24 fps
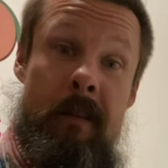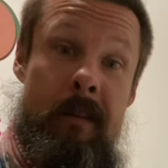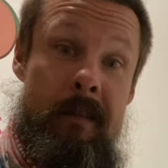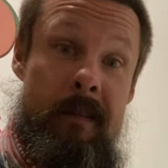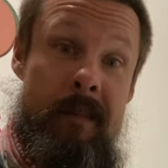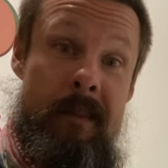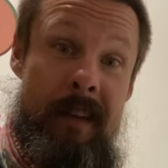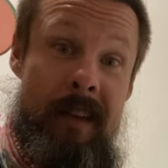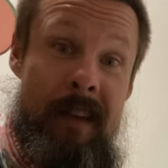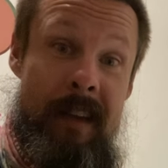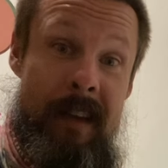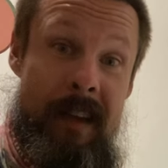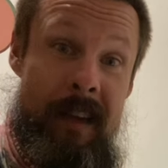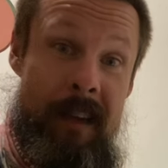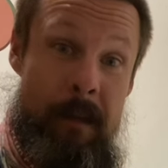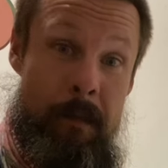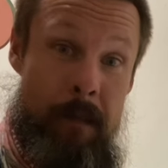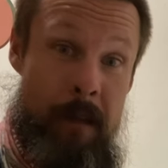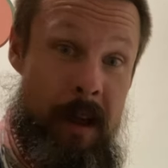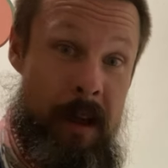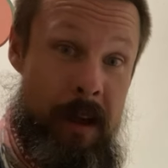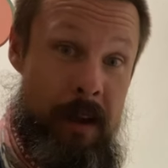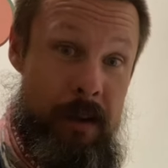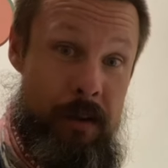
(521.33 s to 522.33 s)
D
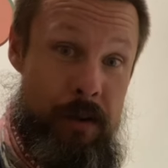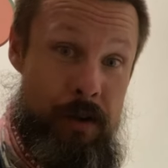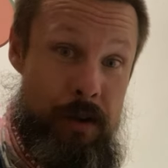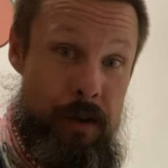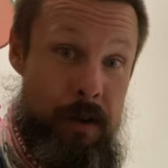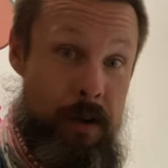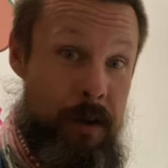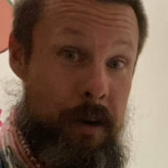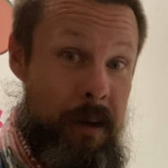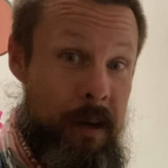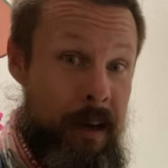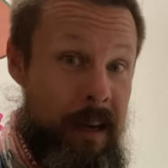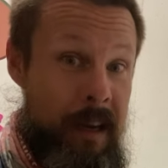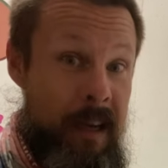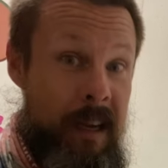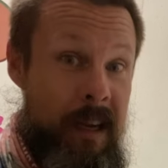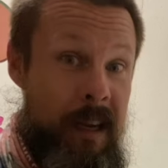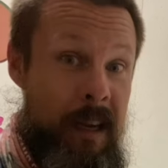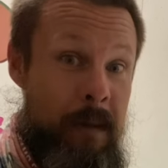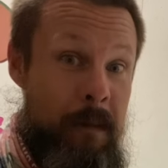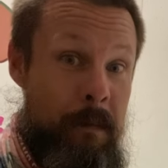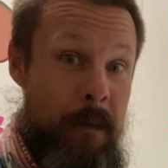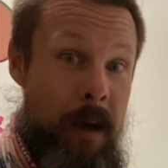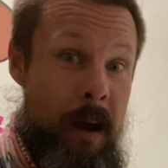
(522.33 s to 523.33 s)
major,
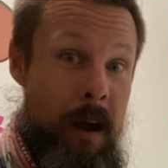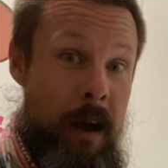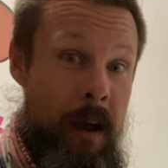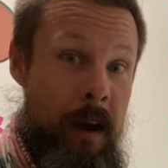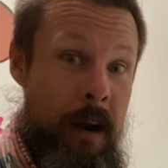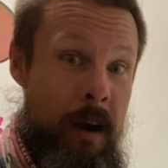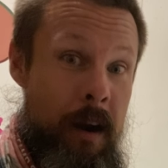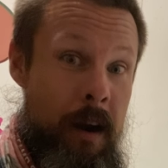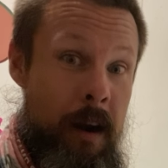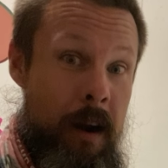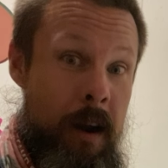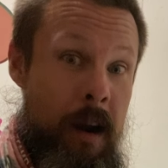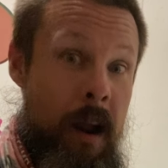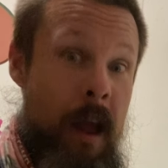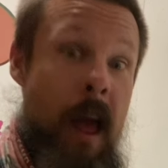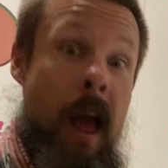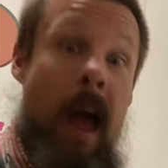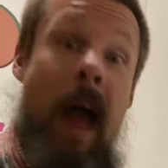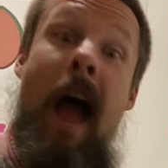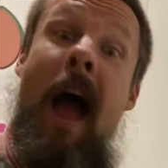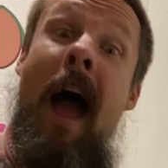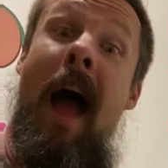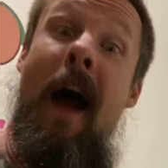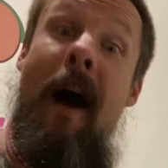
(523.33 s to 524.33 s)
E minor,
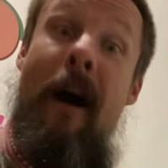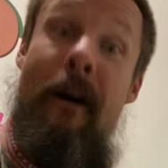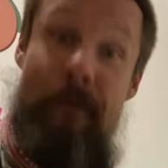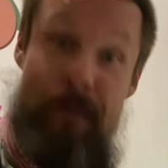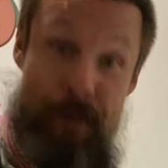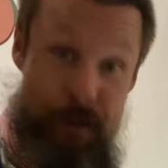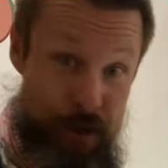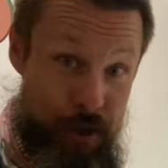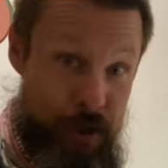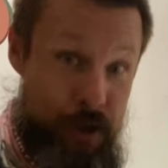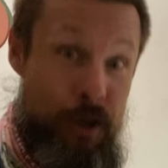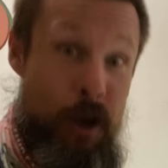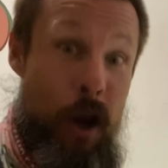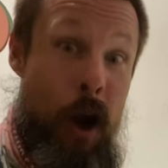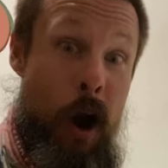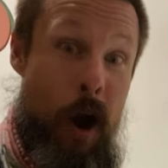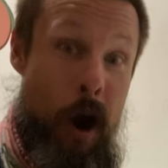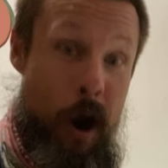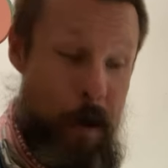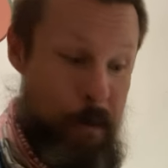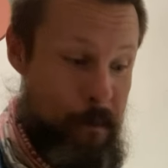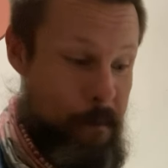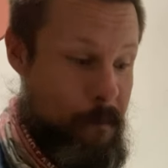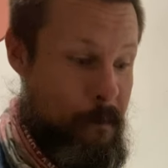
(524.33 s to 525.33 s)
F
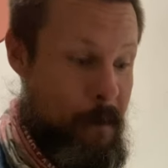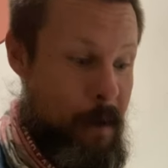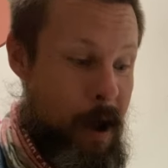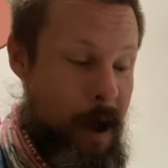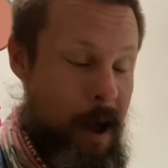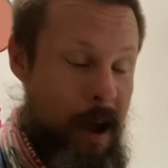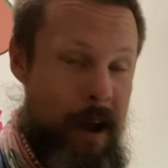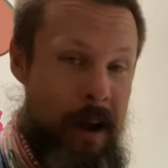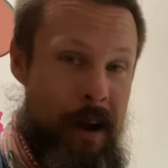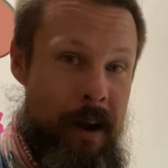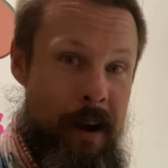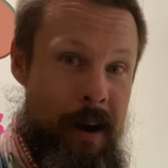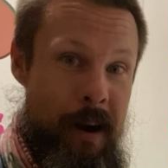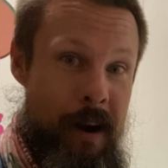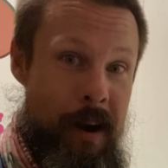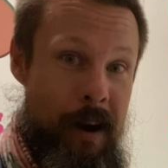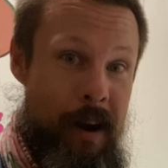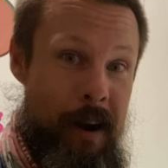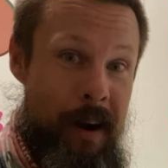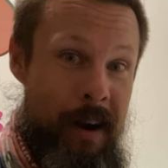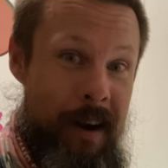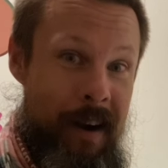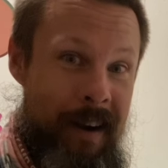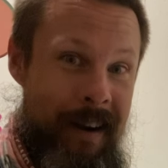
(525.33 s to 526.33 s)
sharp
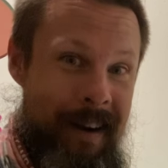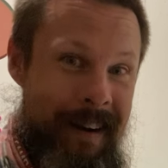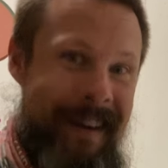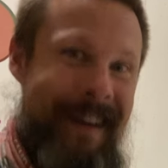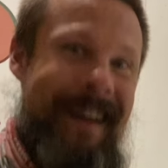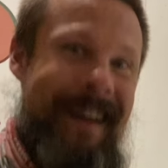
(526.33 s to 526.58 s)
minor,